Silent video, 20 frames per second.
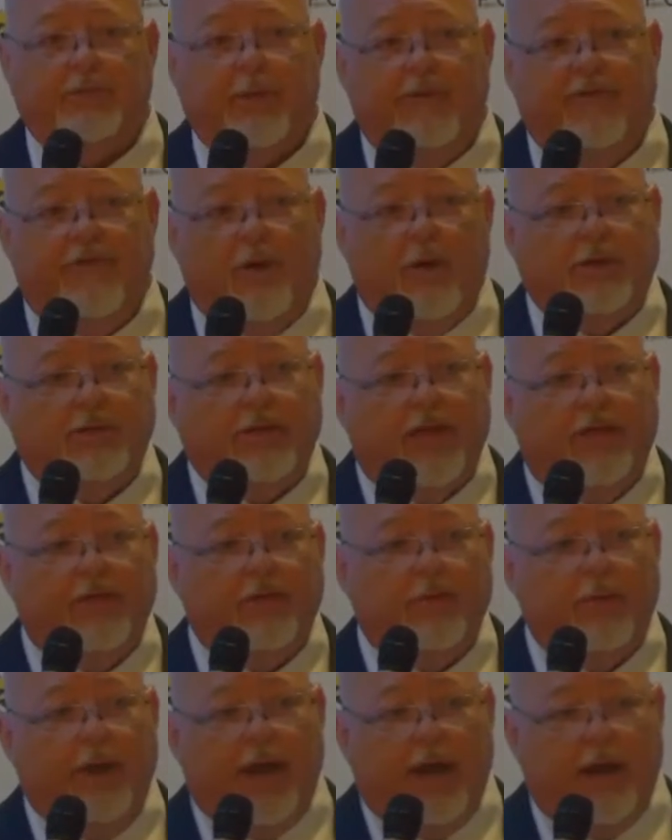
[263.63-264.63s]
We focus on
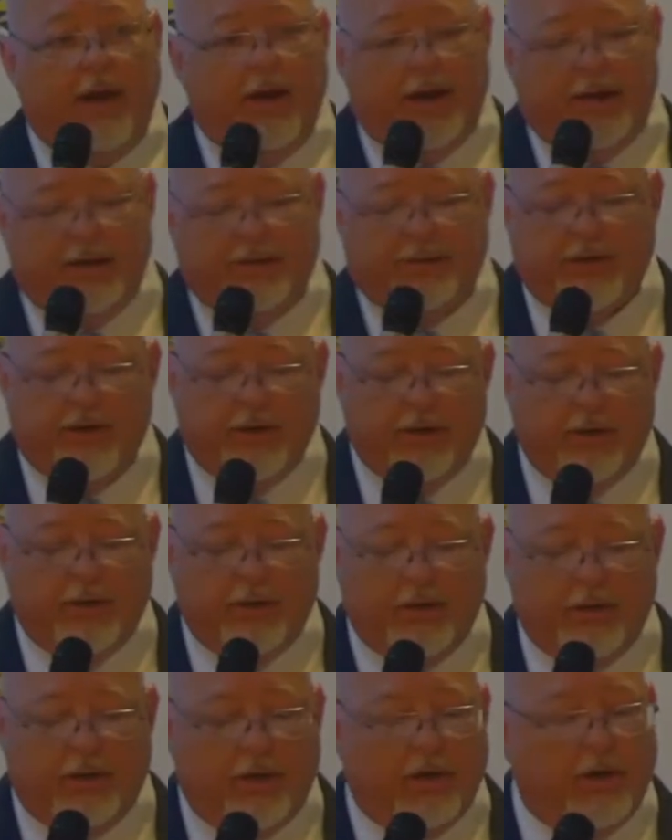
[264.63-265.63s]
3 areas.
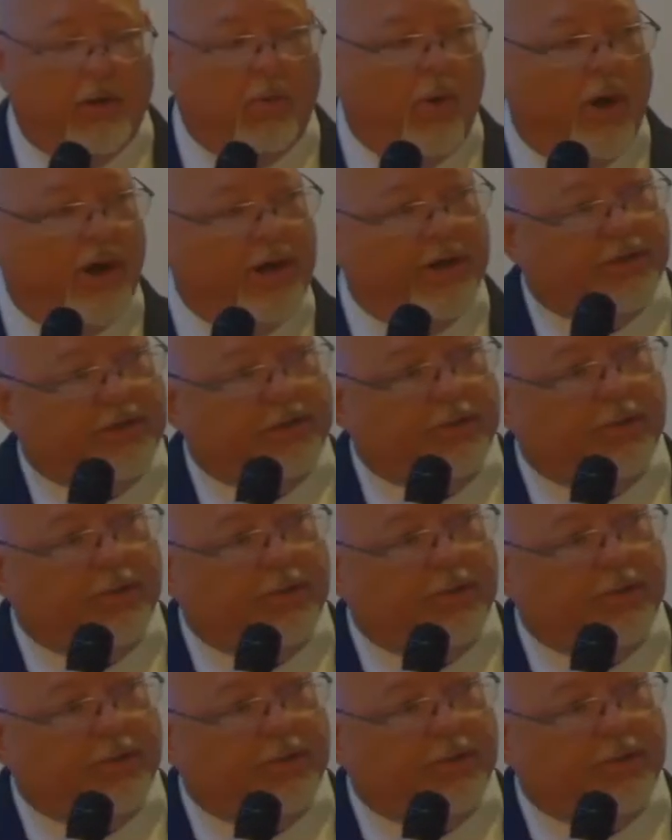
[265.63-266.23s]
One is